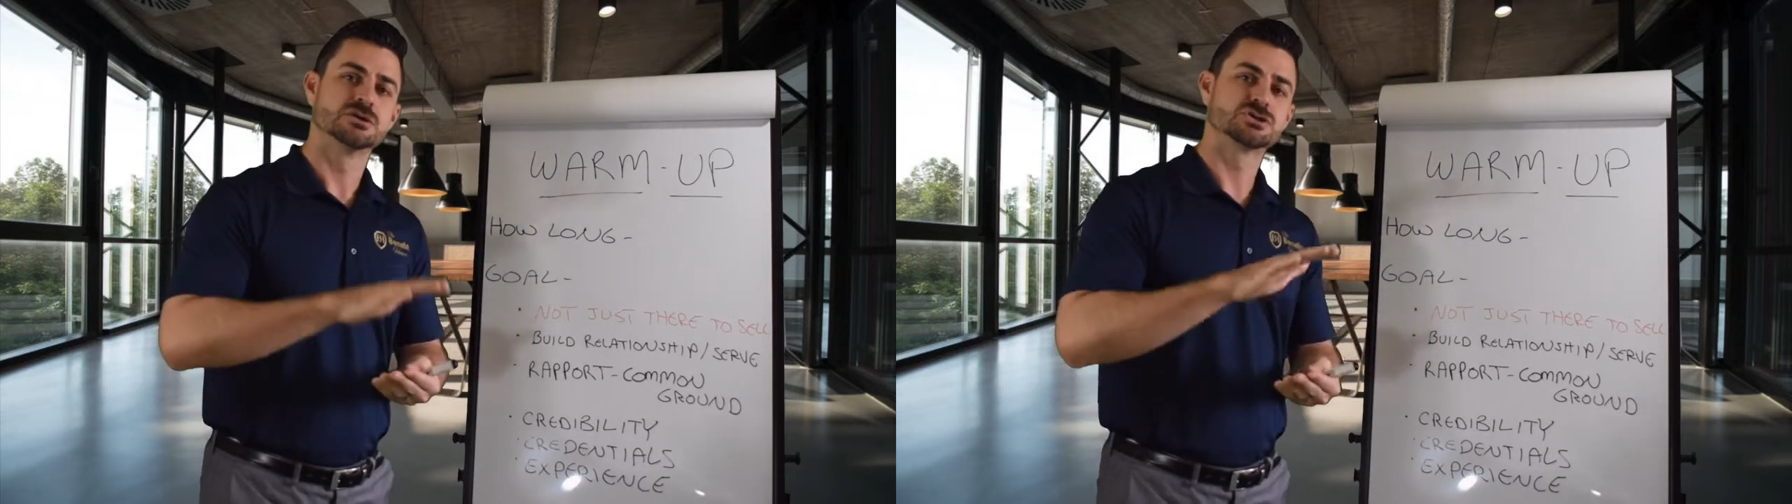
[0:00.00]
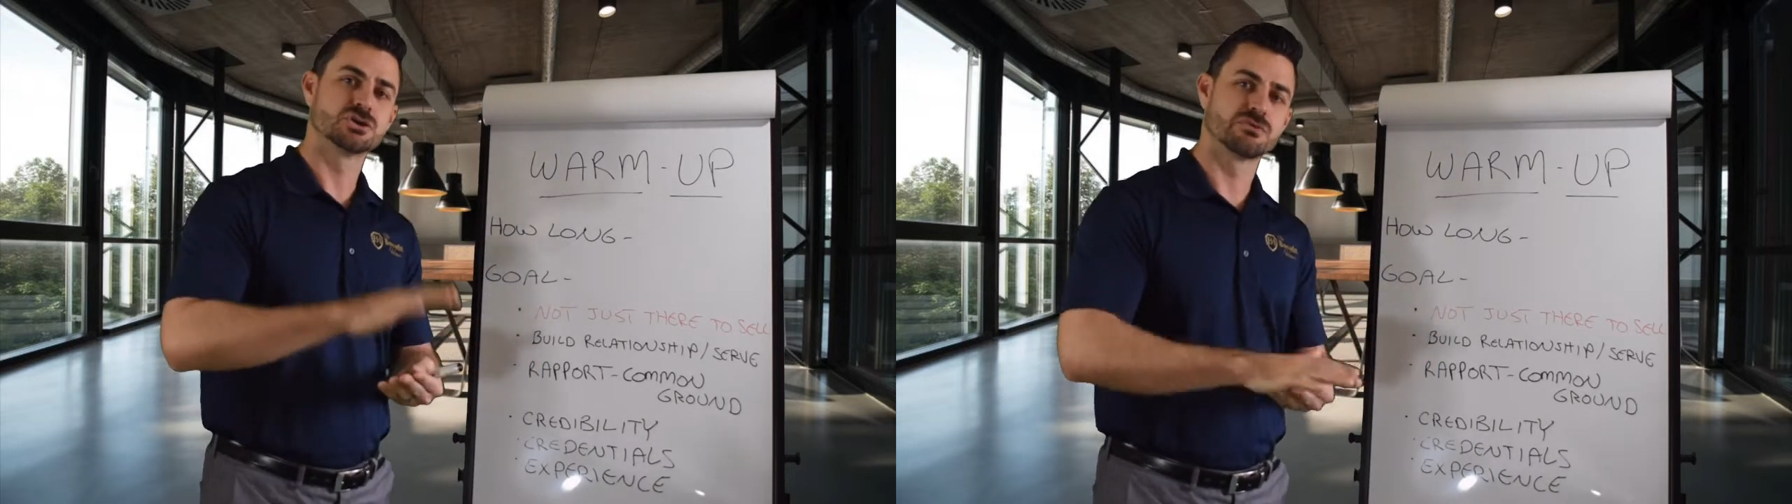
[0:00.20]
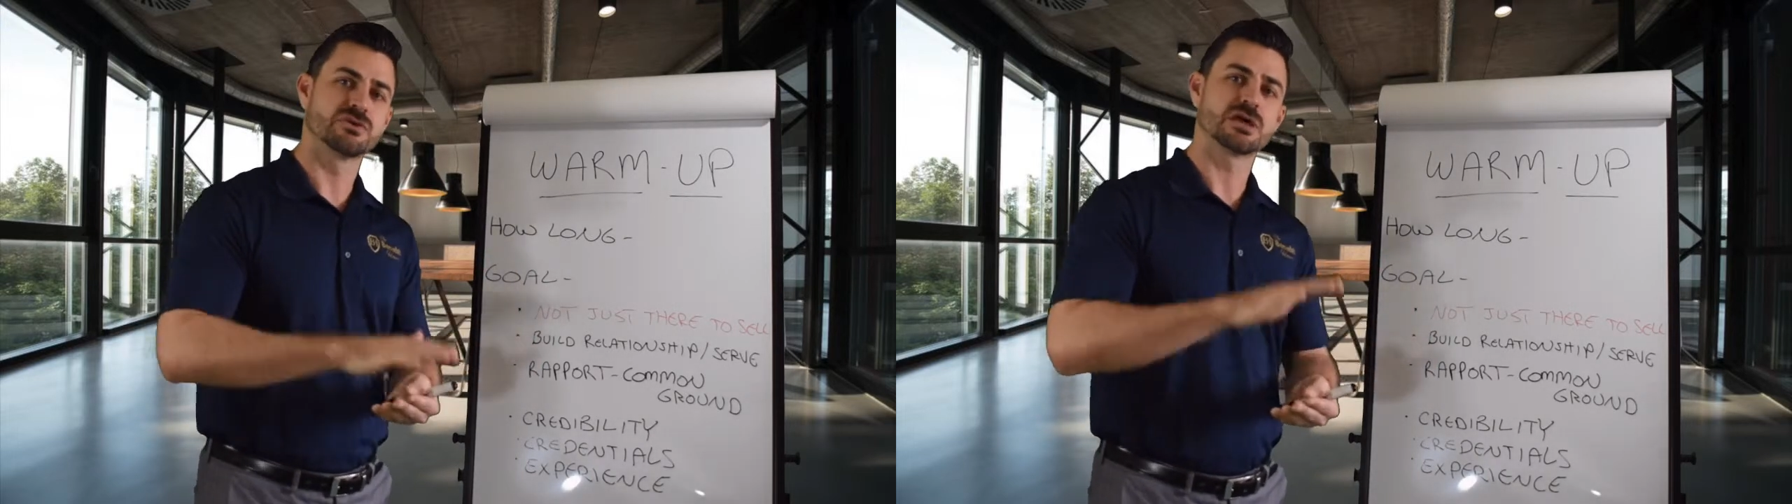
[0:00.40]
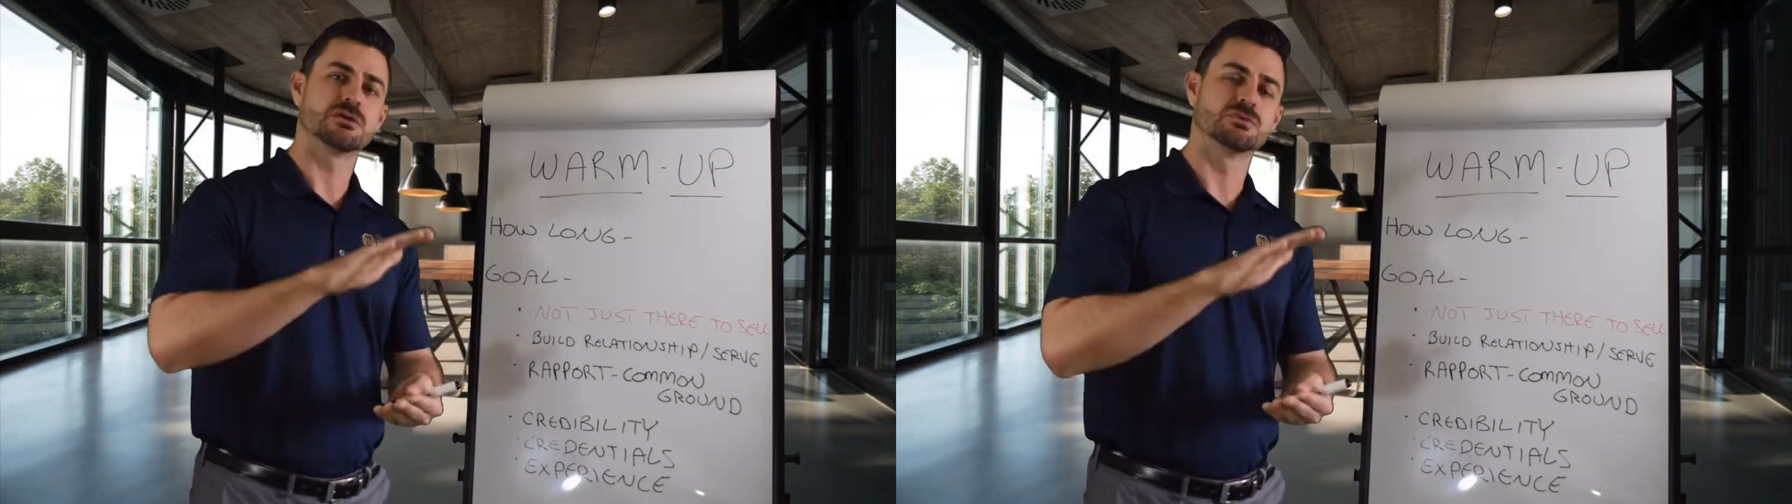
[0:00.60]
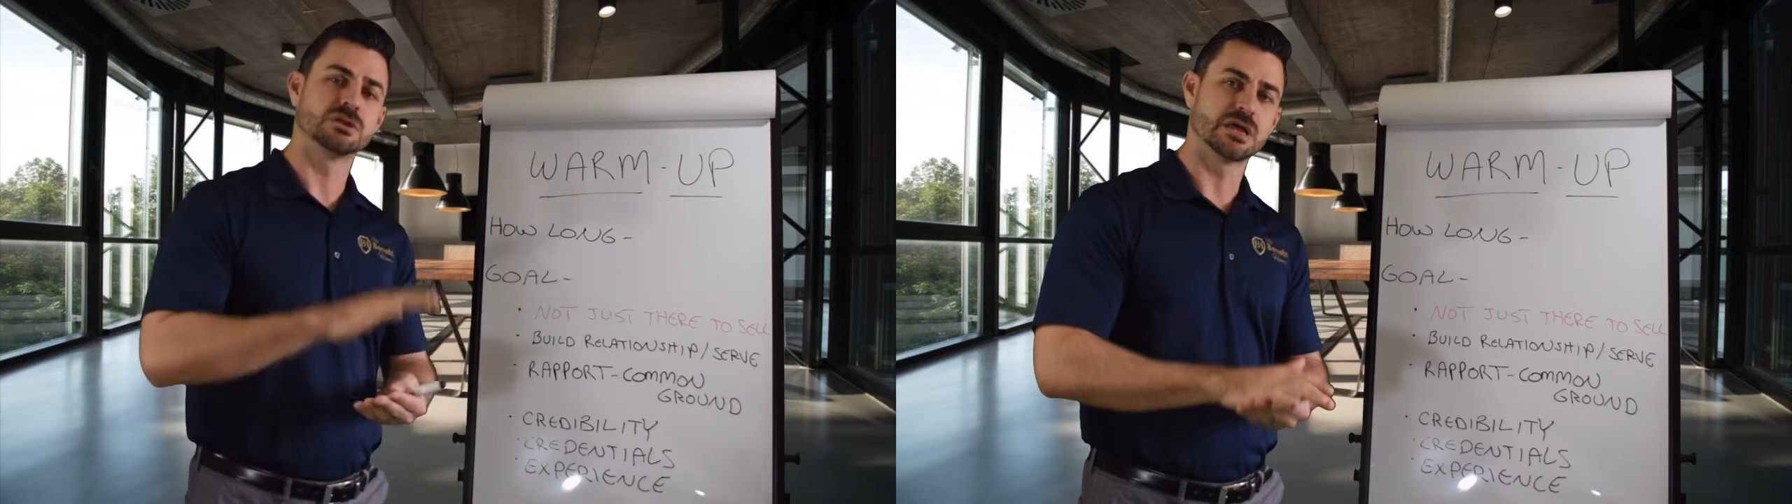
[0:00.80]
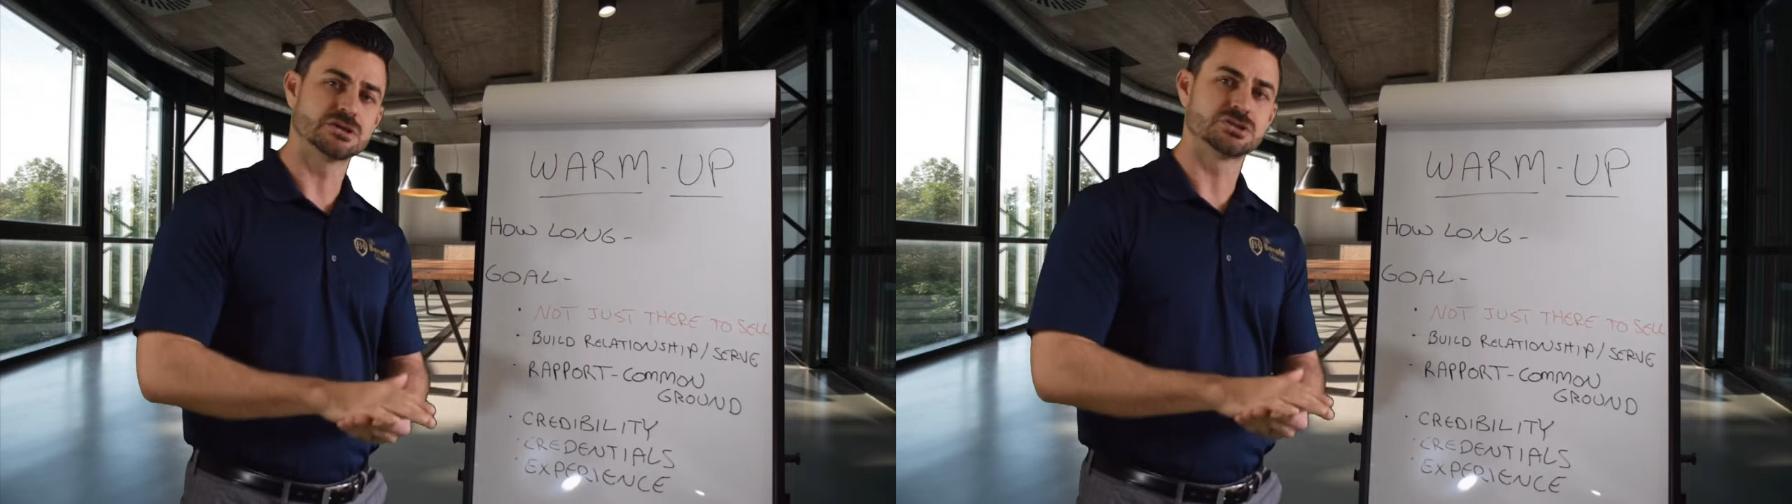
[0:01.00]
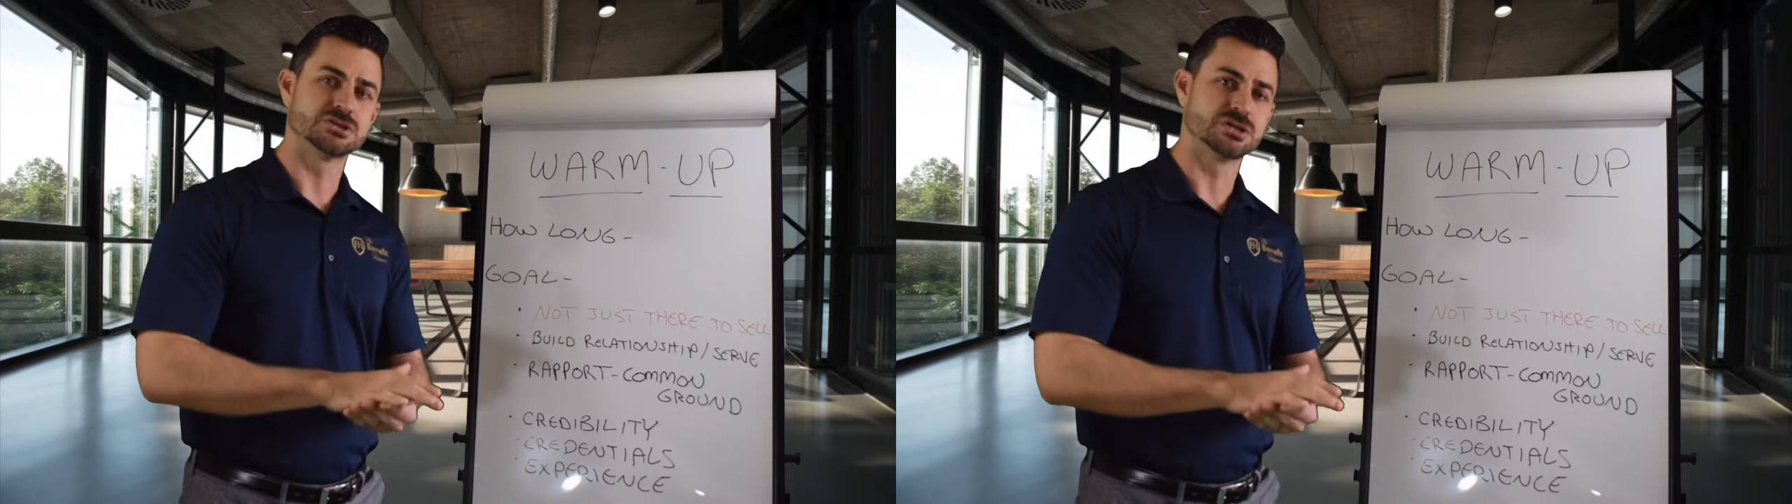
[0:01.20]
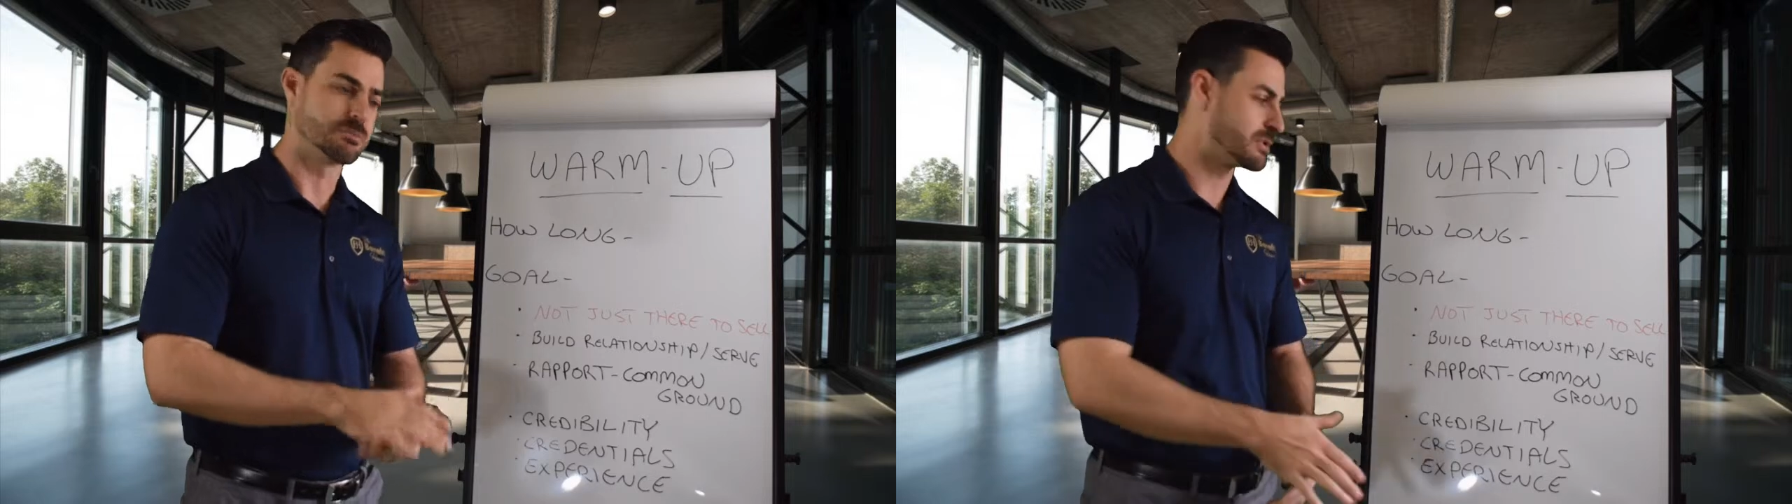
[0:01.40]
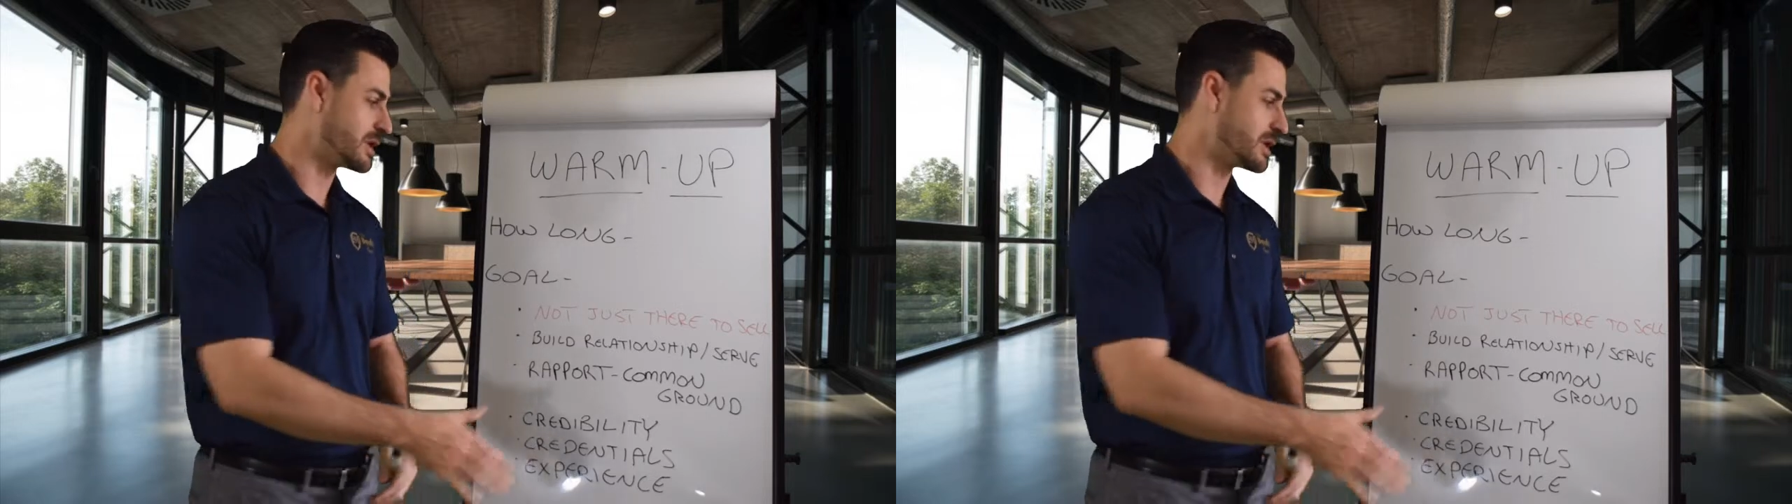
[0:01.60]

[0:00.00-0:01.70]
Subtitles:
serving and relationship,